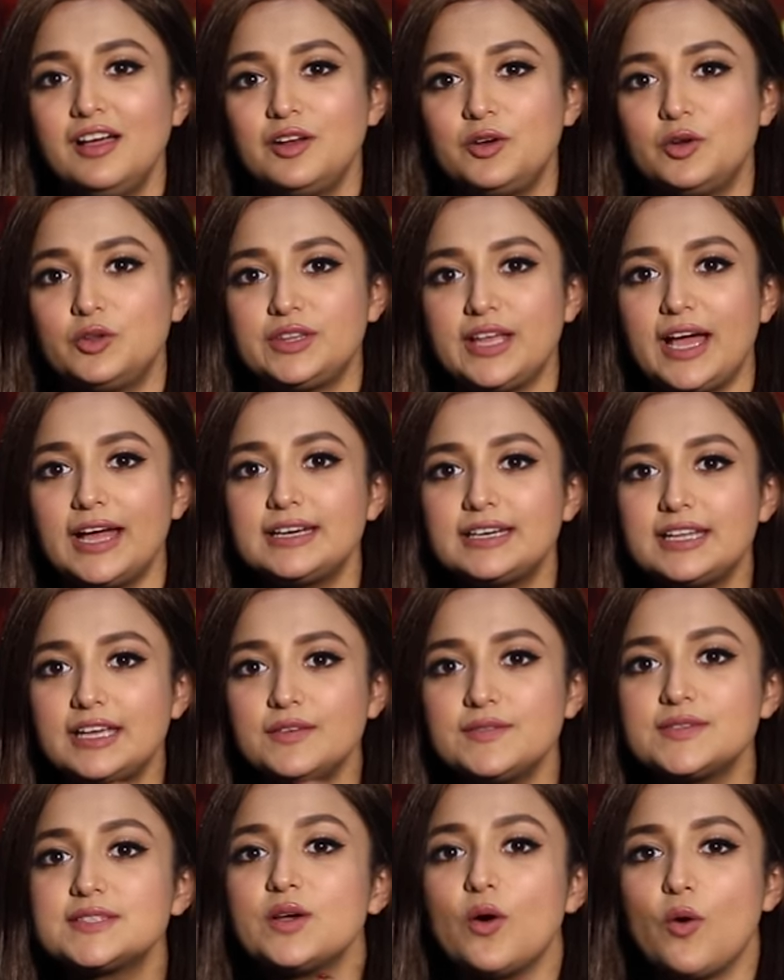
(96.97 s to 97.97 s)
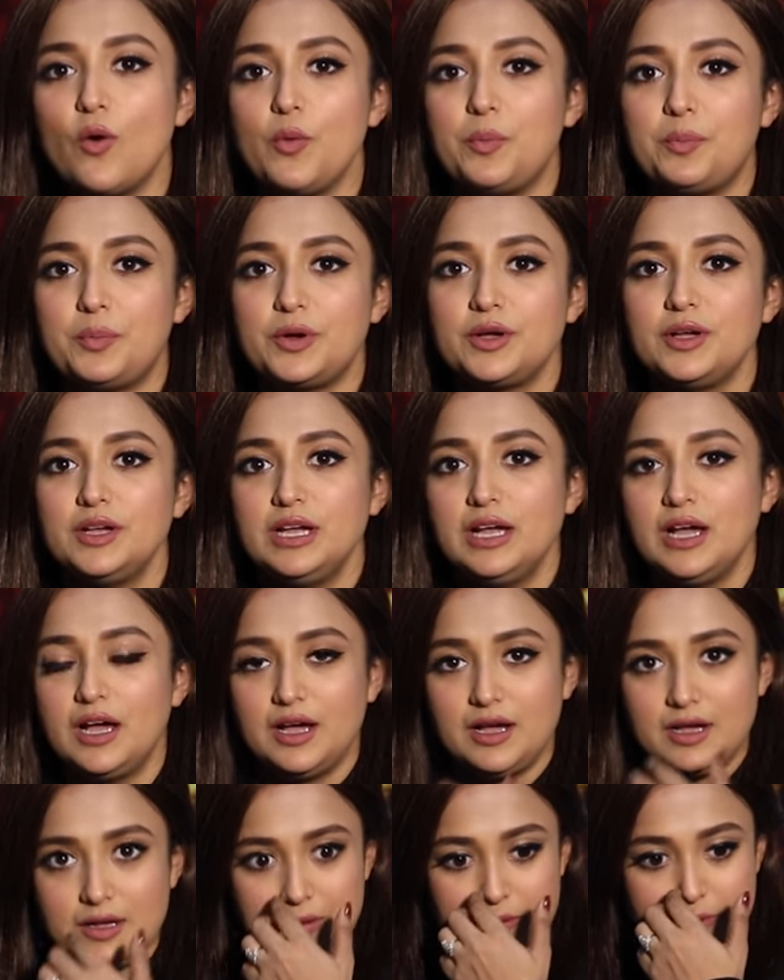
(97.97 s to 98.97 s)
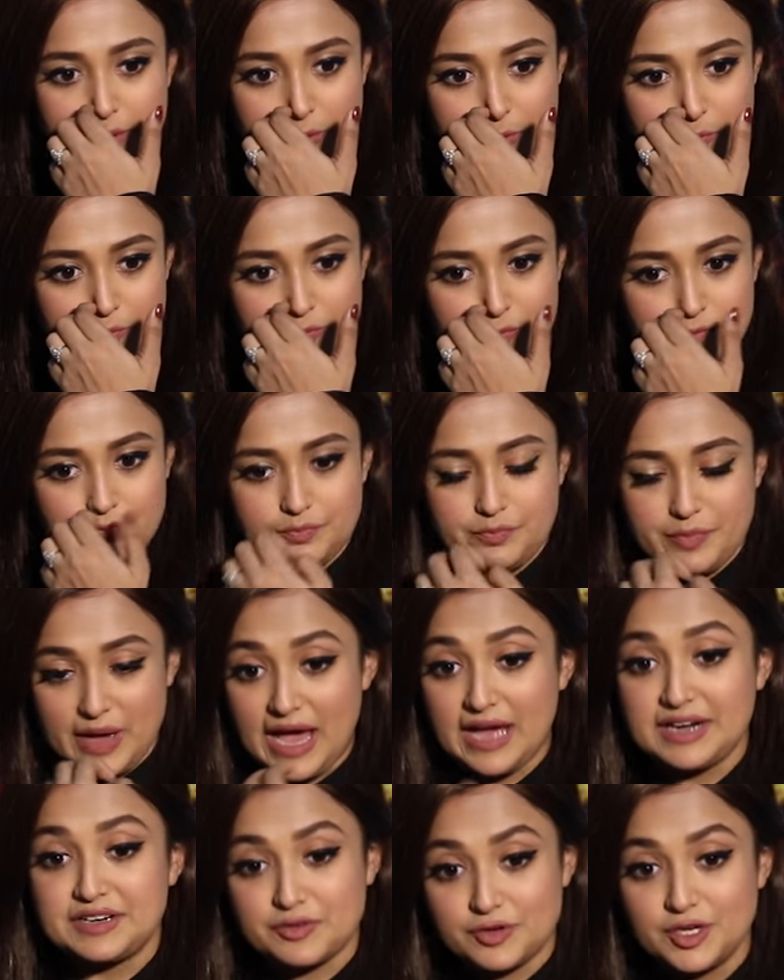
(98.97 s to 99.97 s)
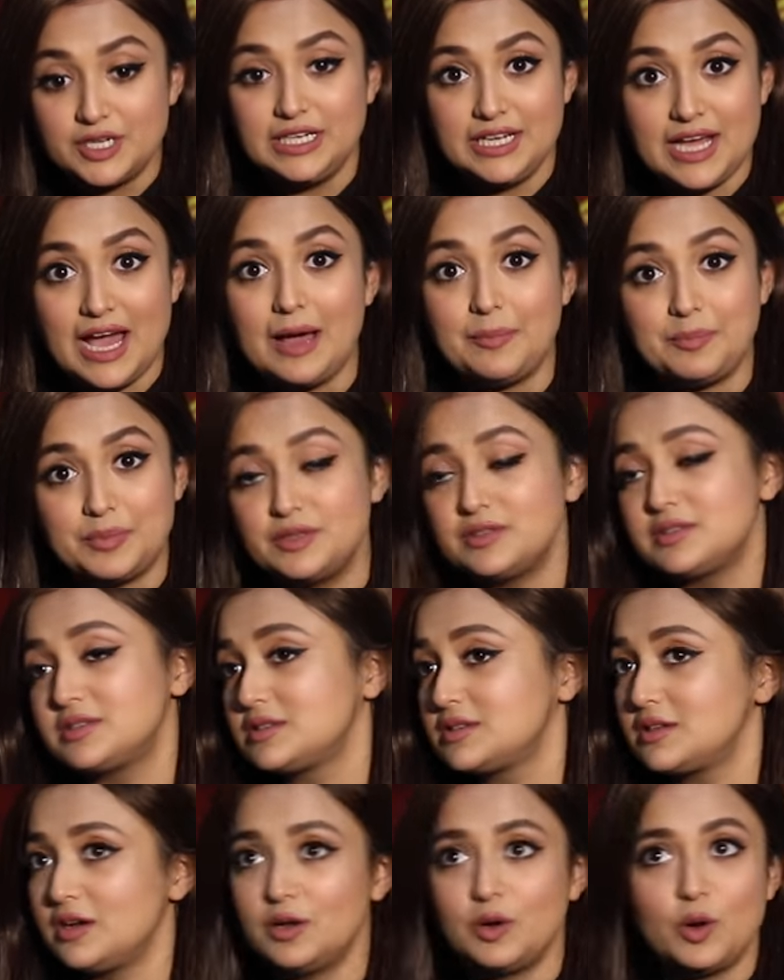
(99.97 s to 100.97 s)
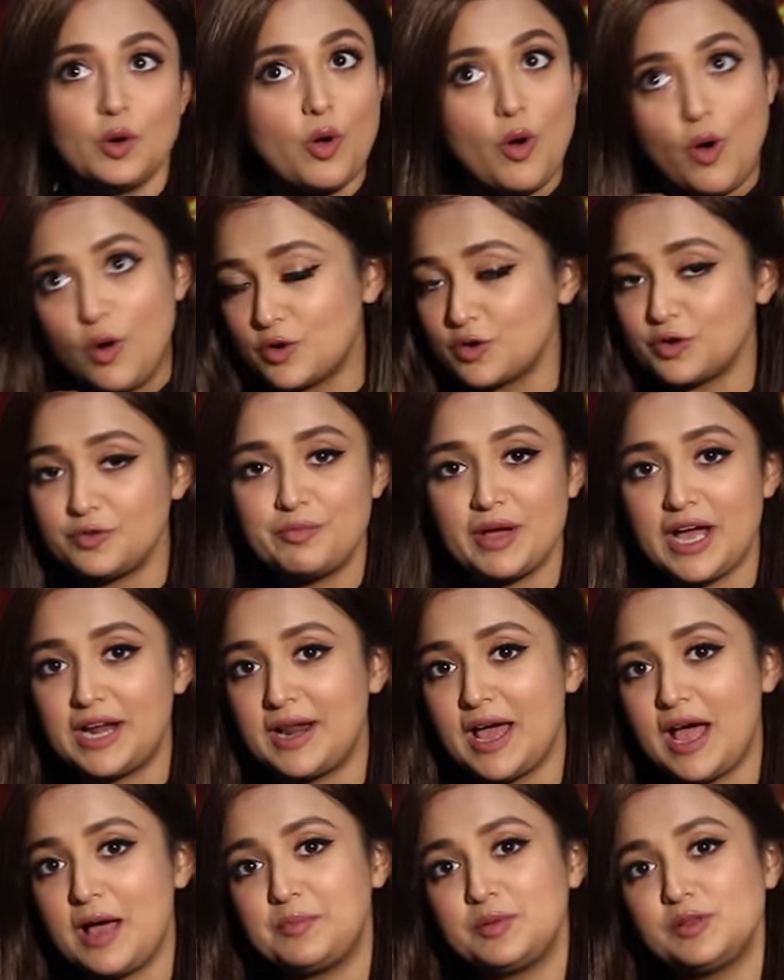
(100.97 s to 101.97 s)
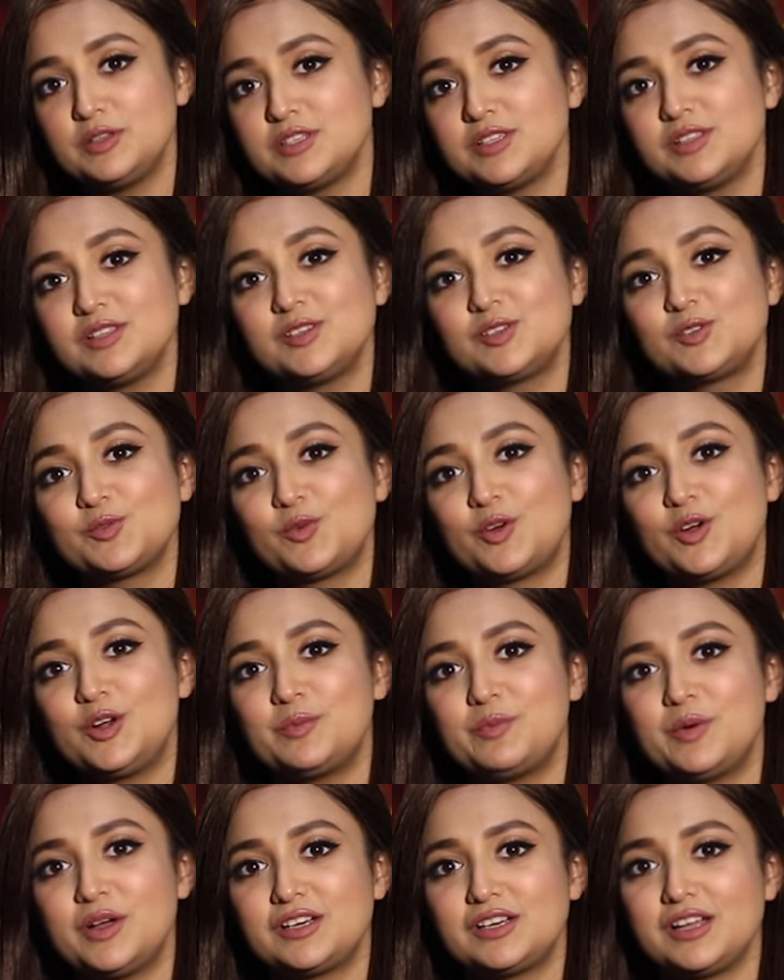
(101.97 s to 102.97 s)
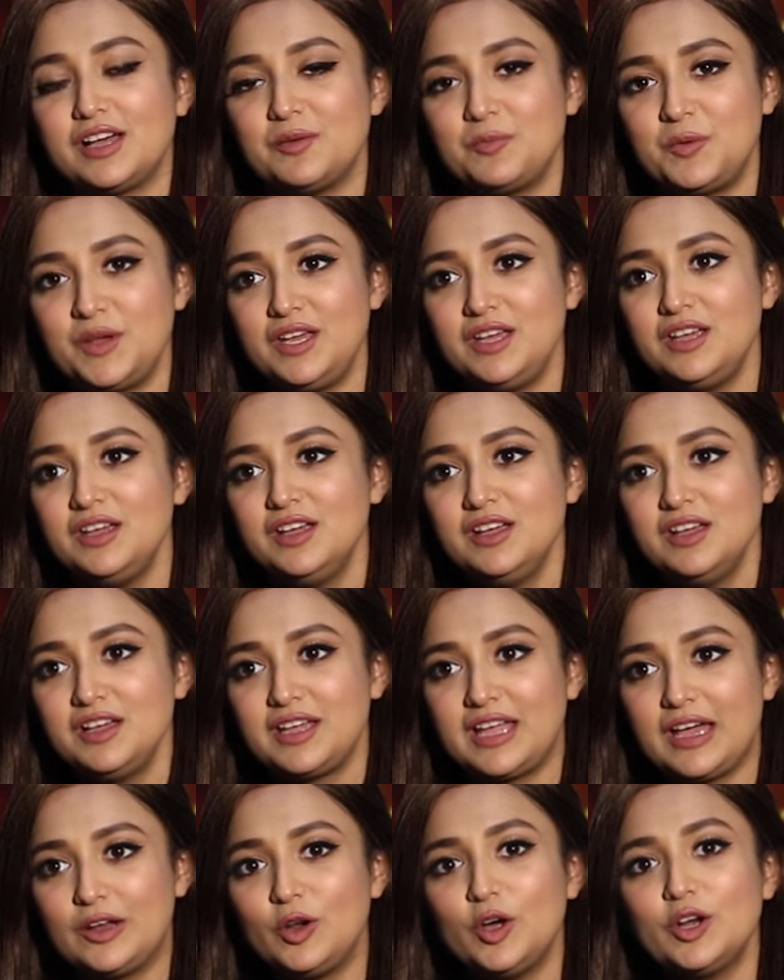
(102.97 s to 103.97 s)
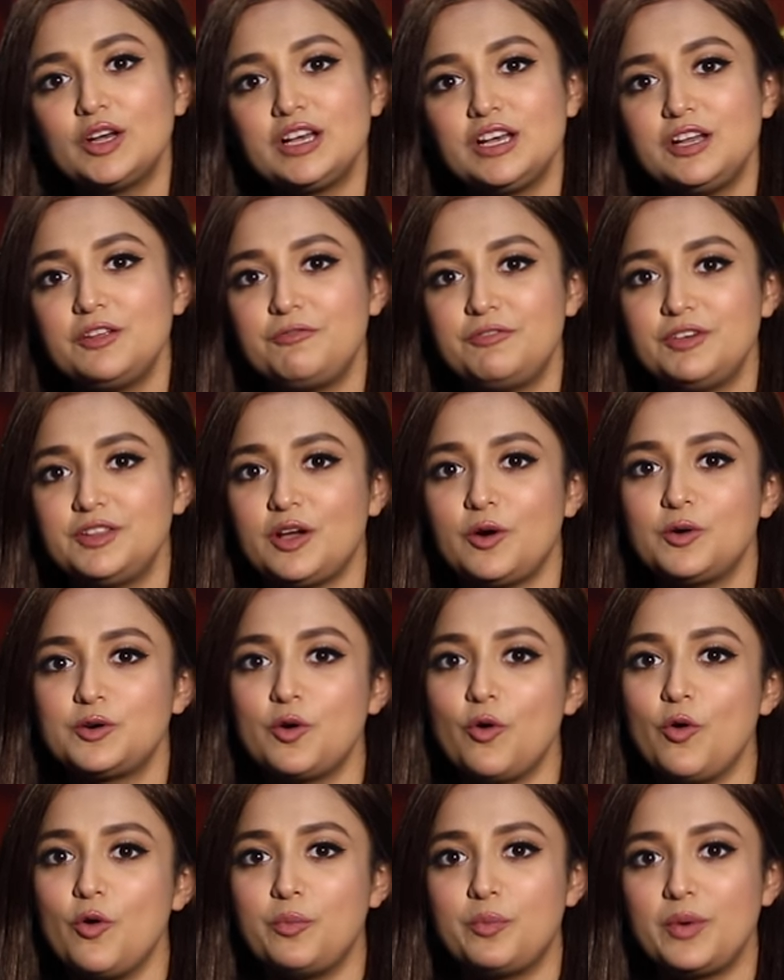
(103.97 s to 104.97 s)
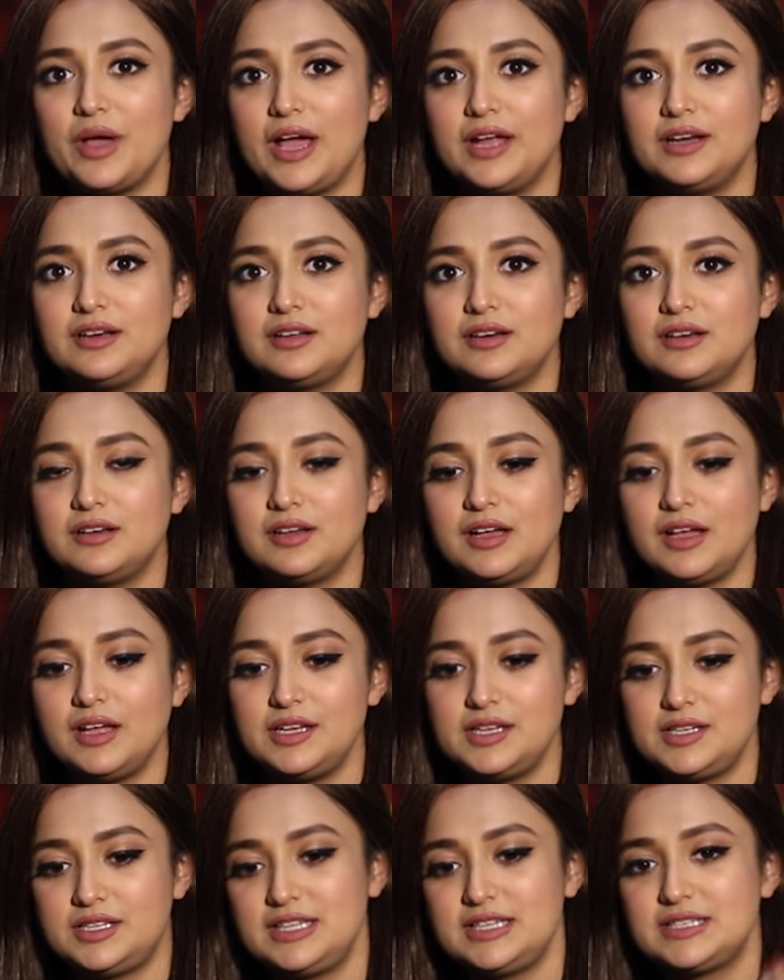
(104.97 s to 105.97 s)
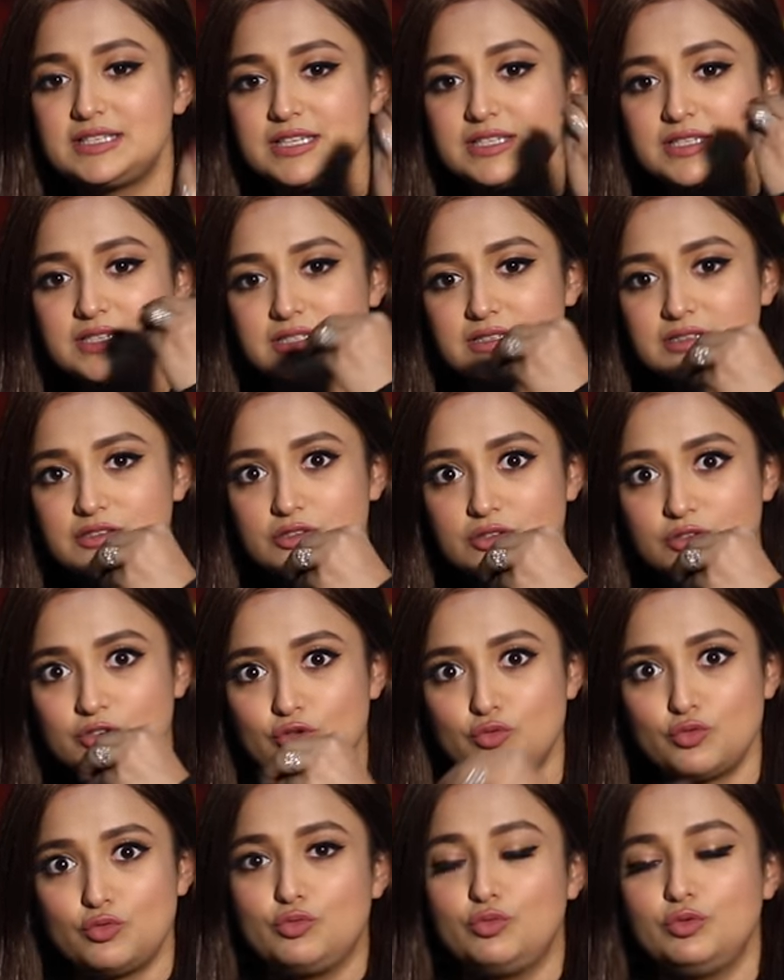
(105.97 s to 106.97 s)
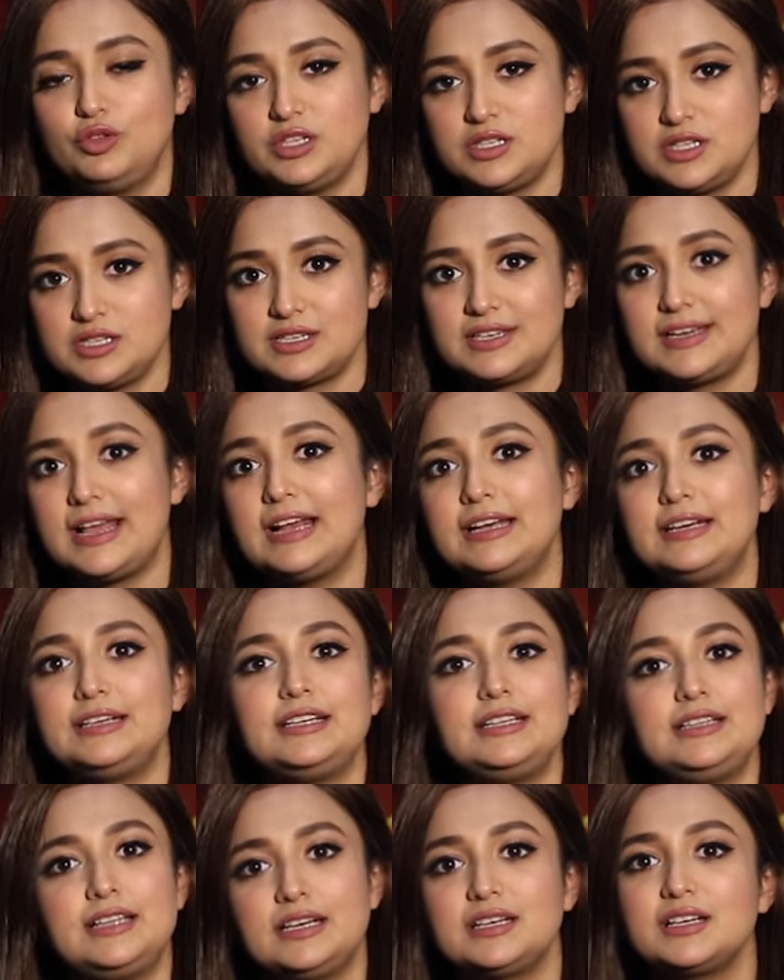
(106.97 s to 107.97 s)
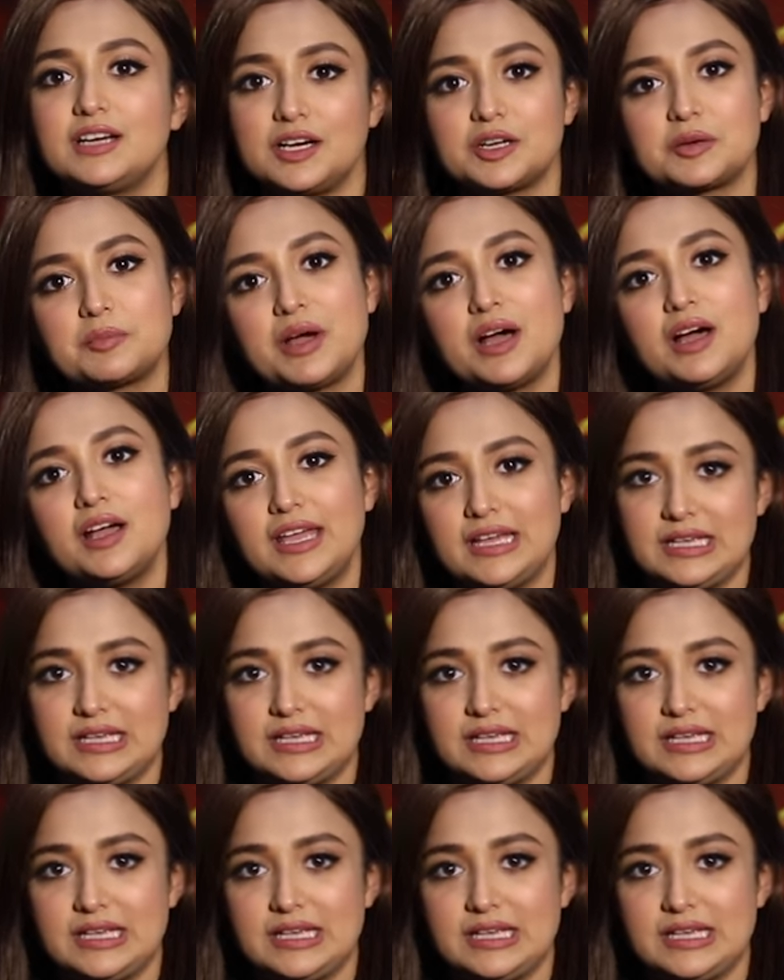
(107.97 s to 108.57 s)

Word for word: You know, that gives hope. Uh, bad really happens, a lot of bad happens in this world, but yeah. we cannot live without hope, and uh, this is true, this is reality, that karma